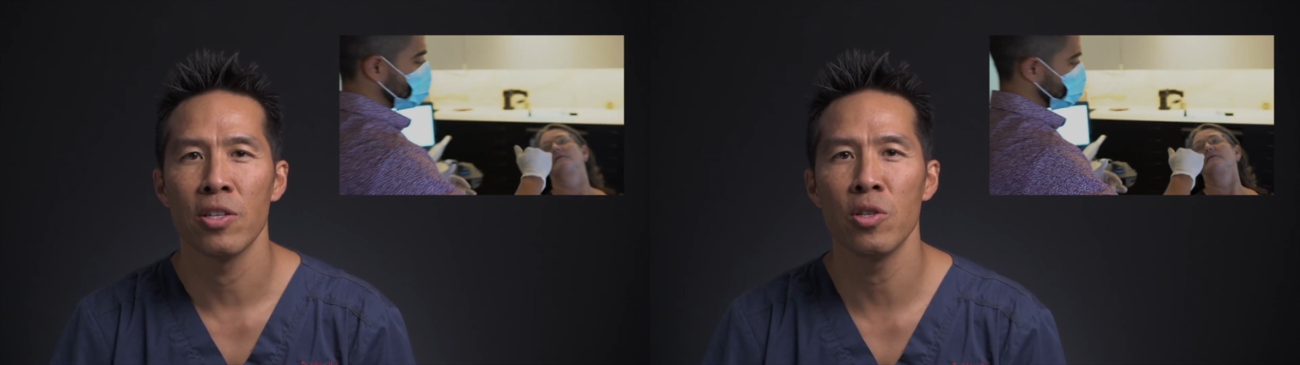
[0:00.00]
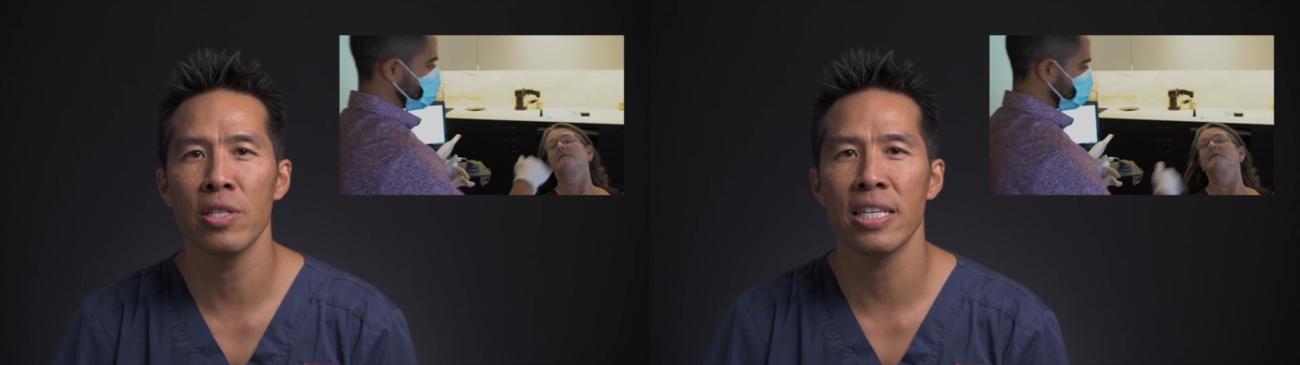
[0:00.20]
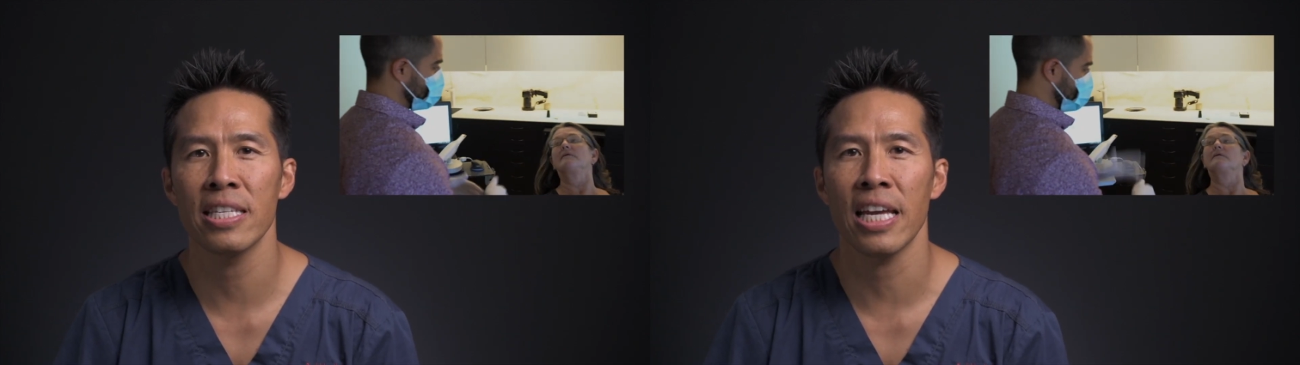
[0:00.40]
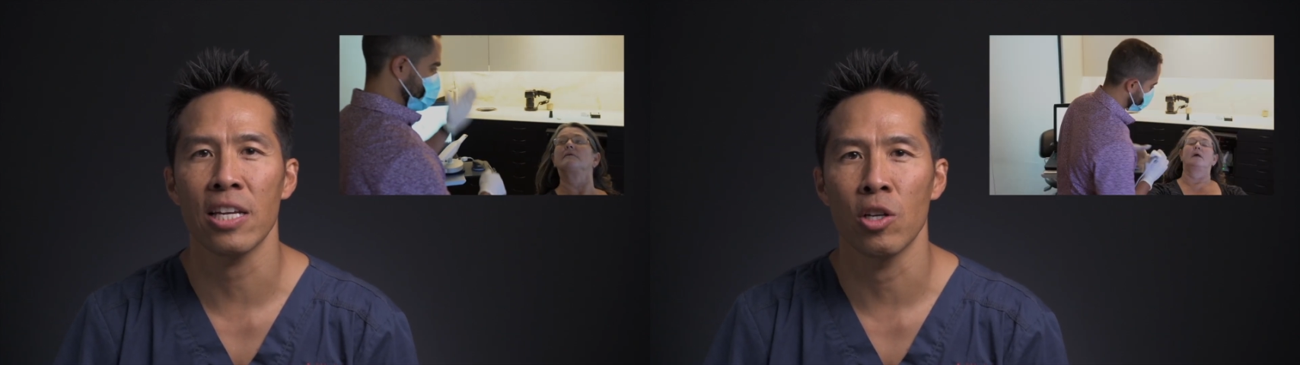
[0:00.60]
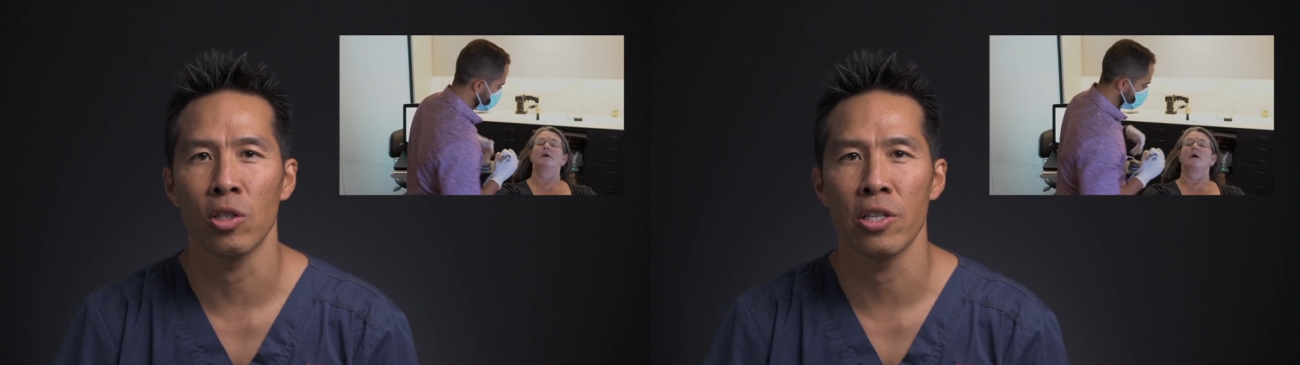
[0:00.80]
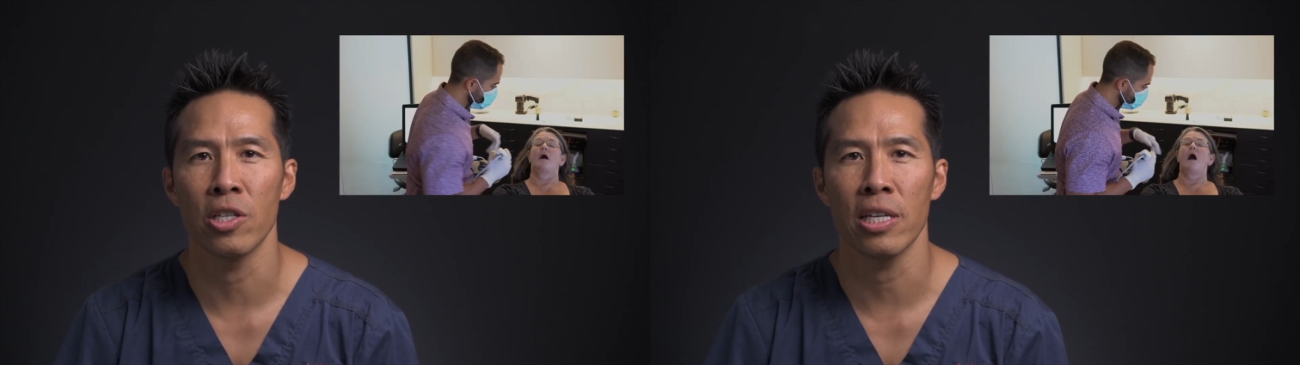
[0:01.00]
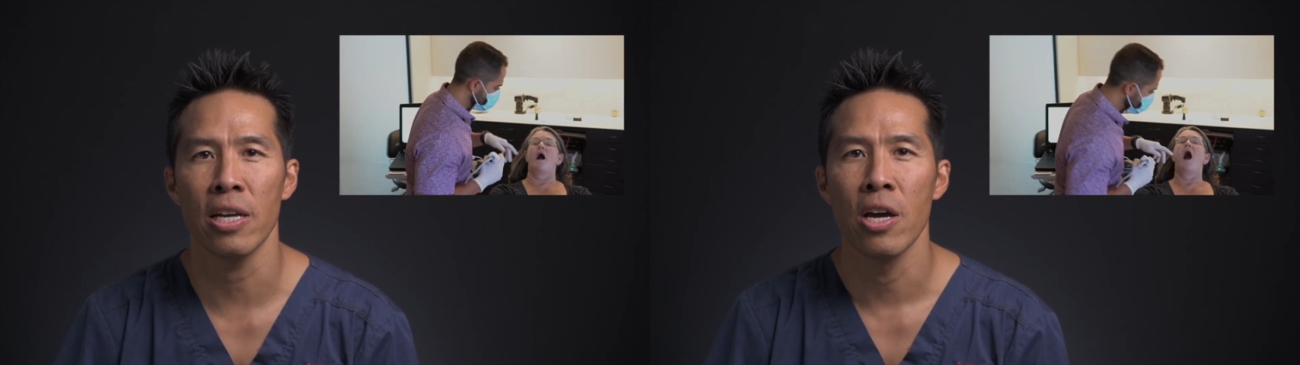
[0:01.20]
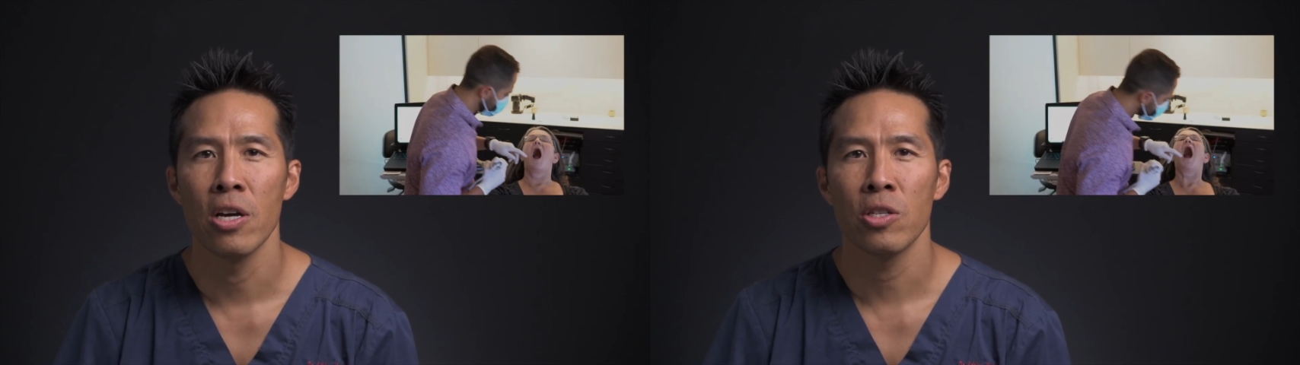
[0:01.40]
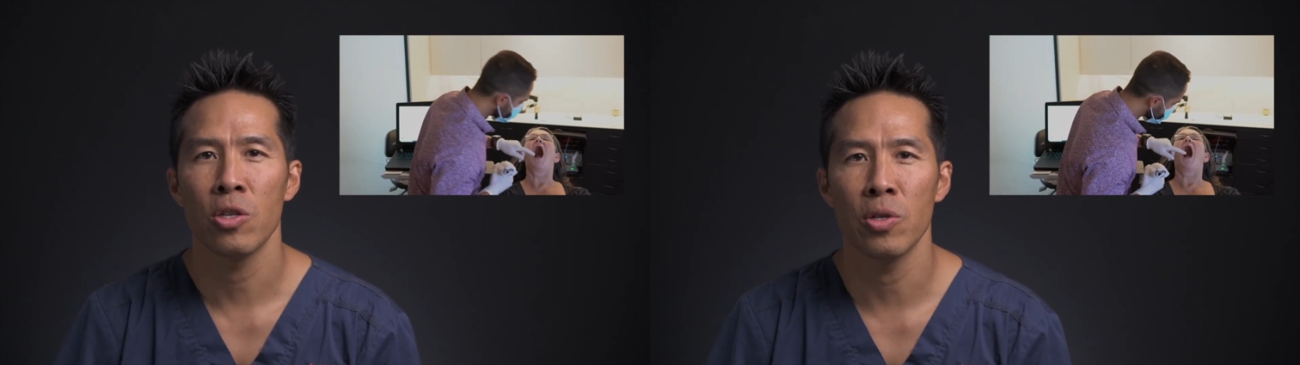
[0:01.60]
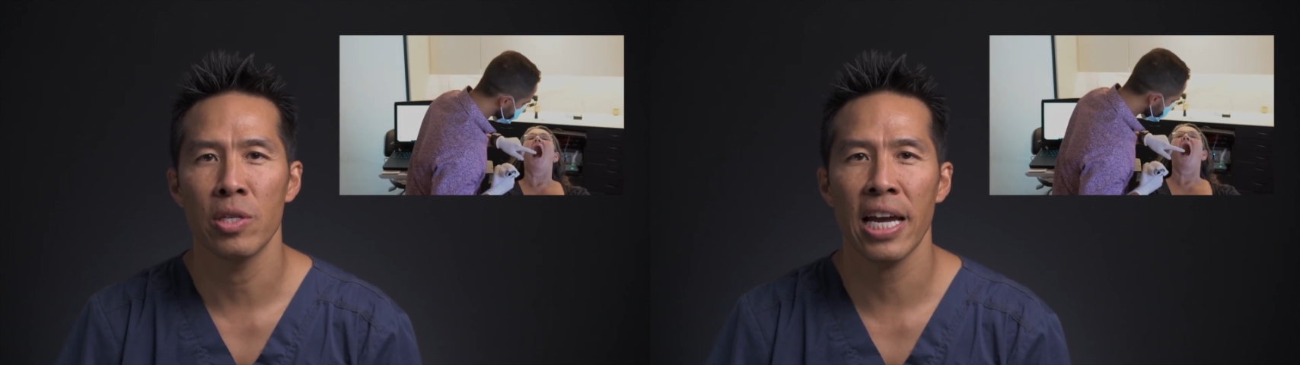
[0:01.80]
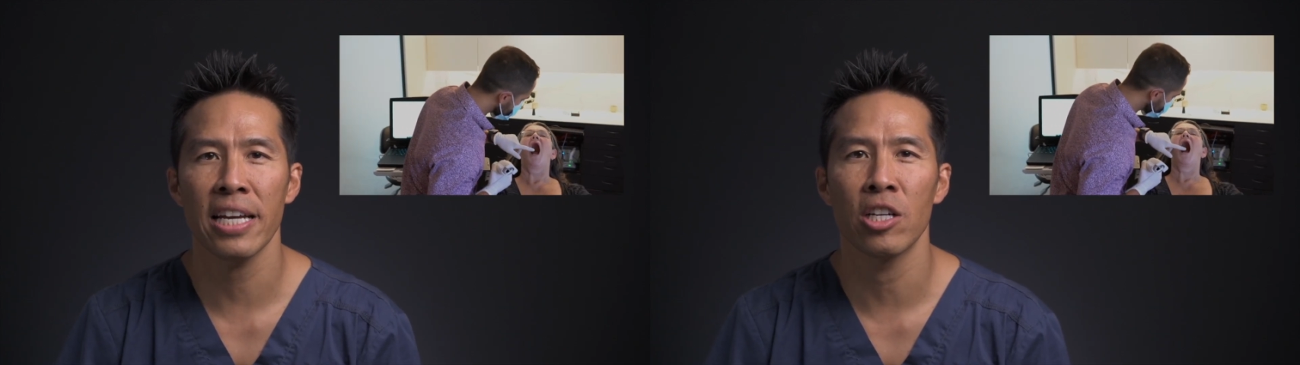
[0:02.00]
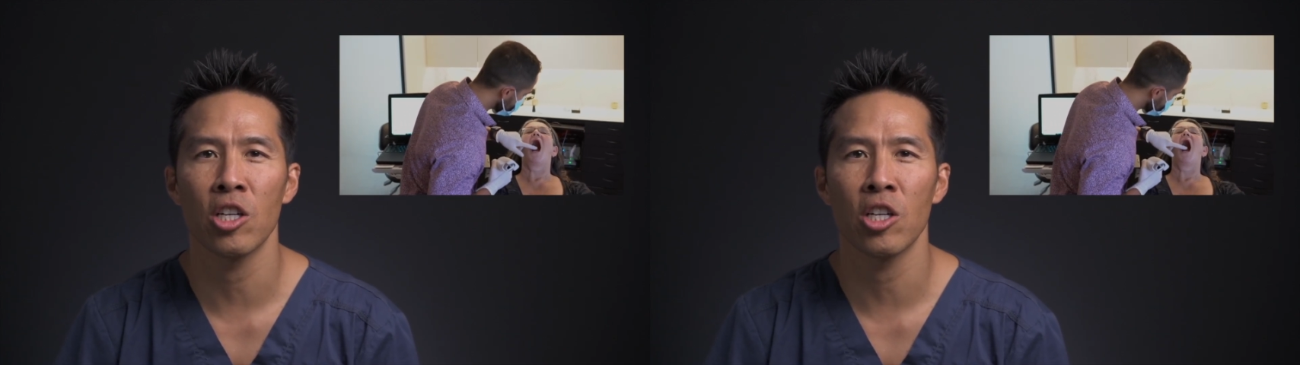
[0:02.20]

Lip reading: use this technology to take a